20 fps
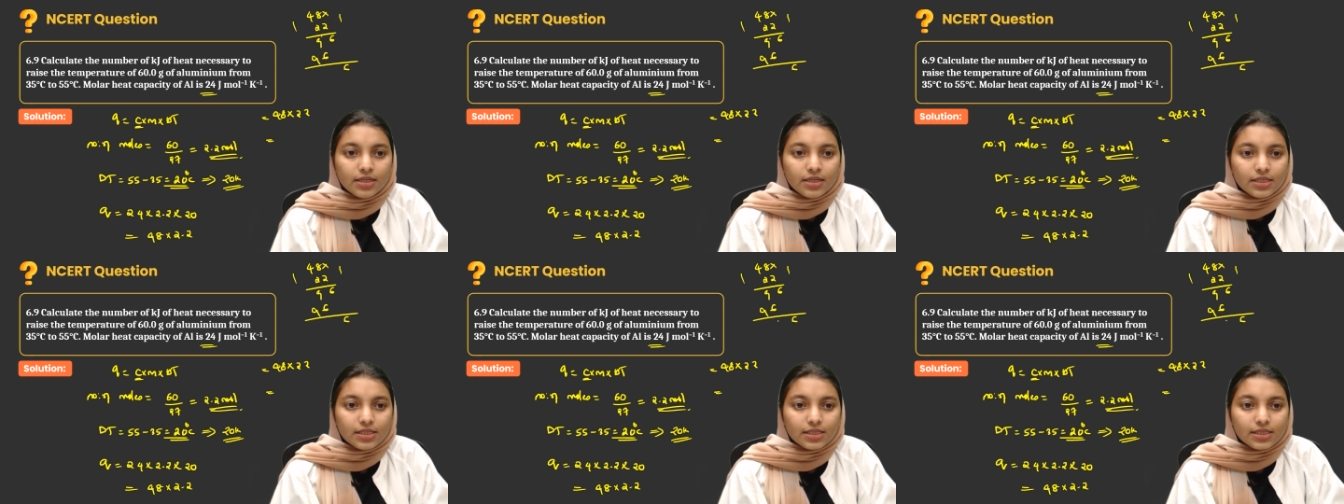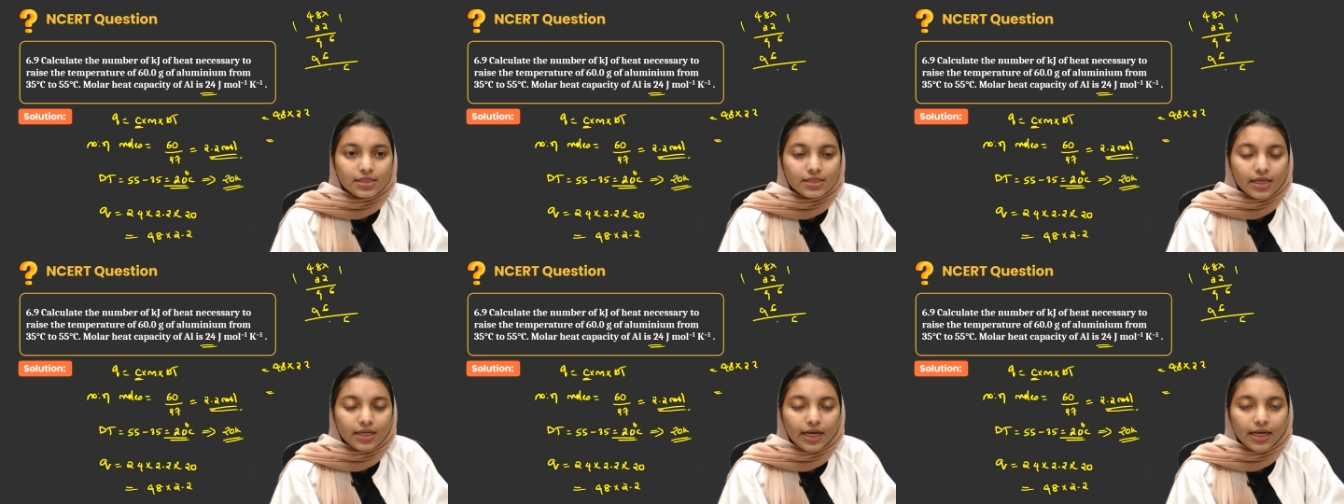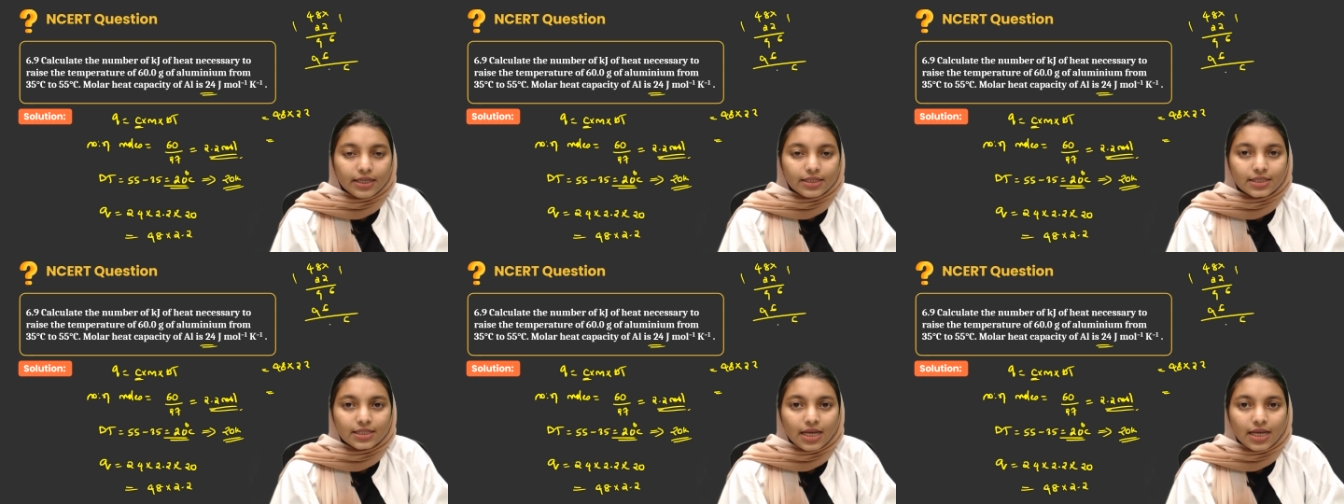
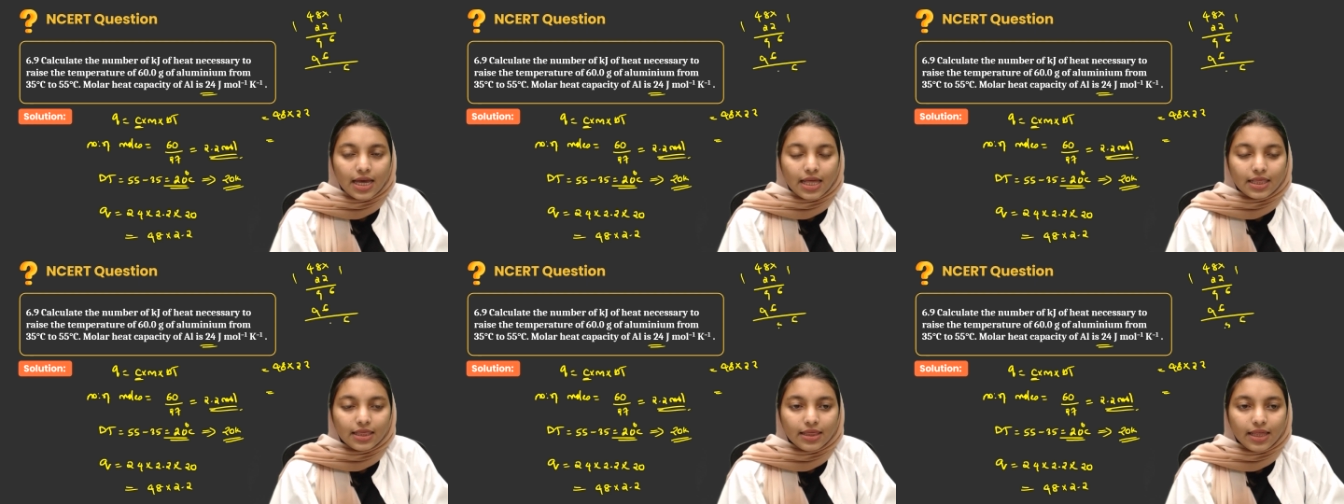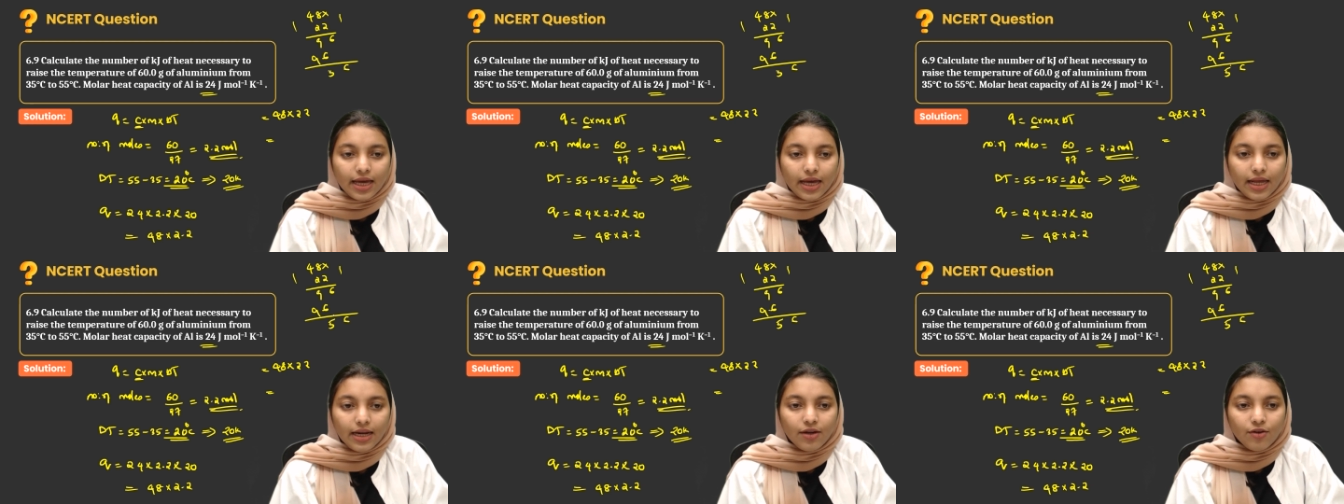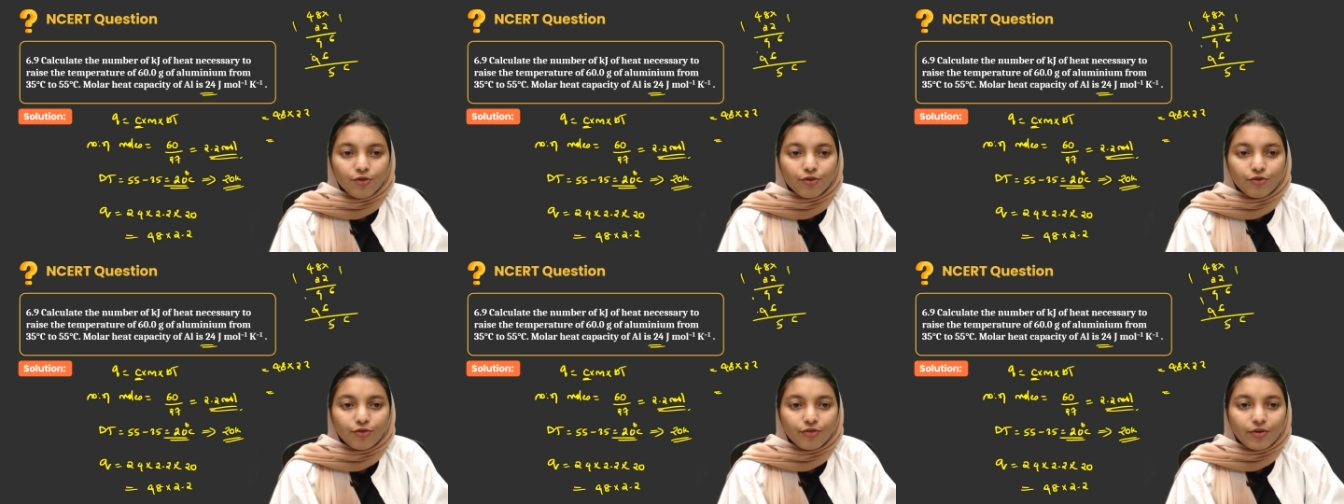6,
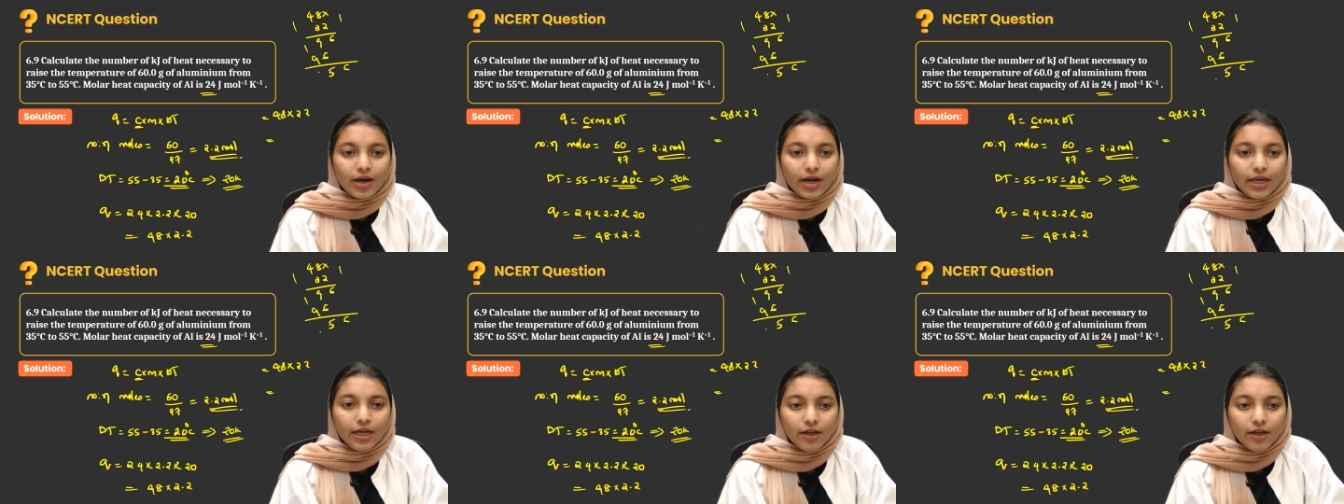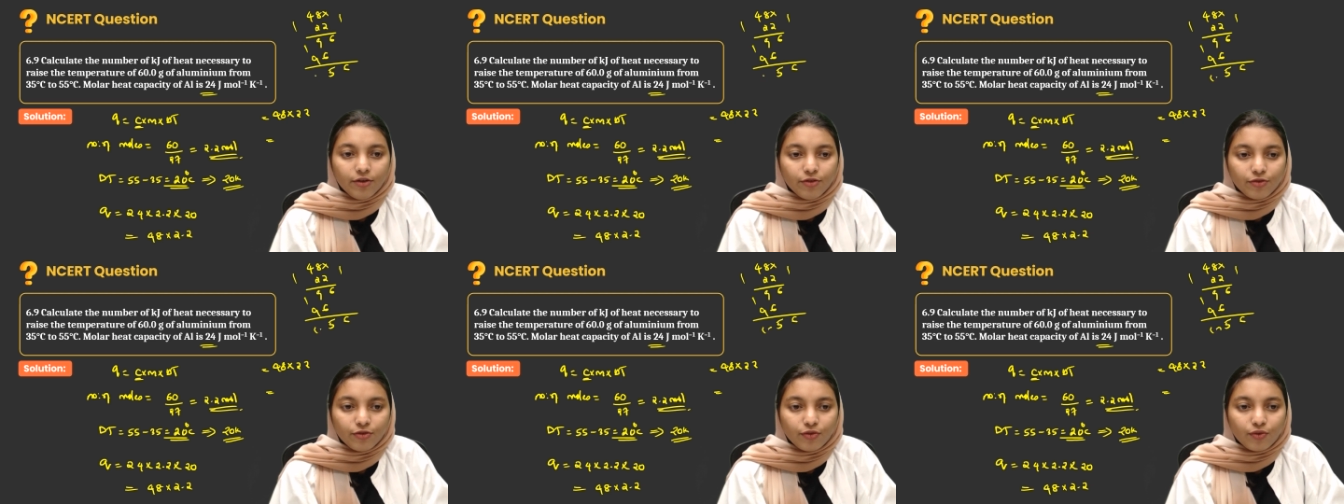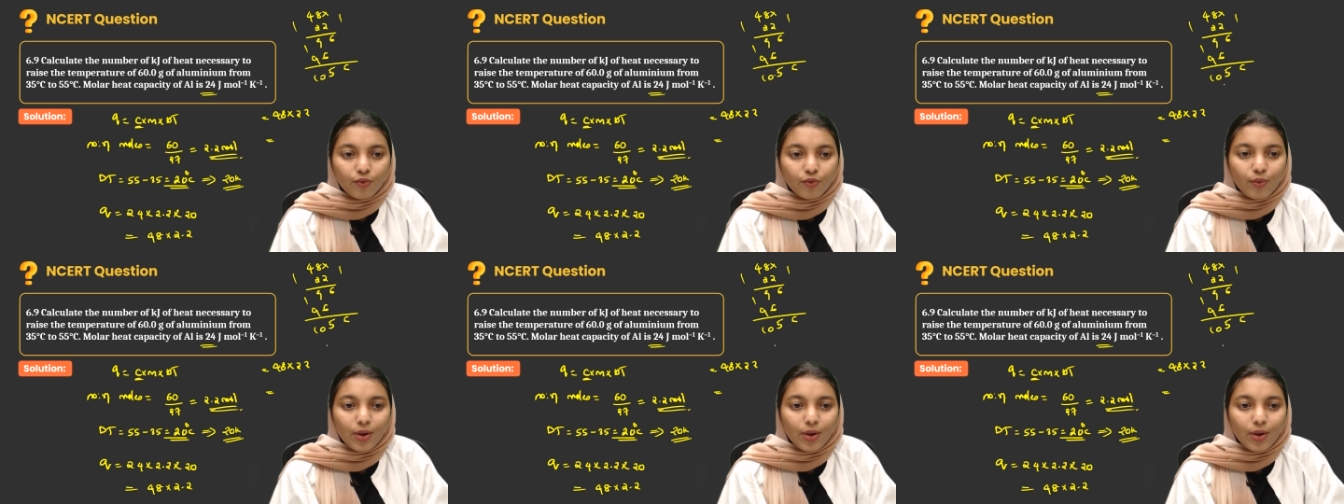then 5,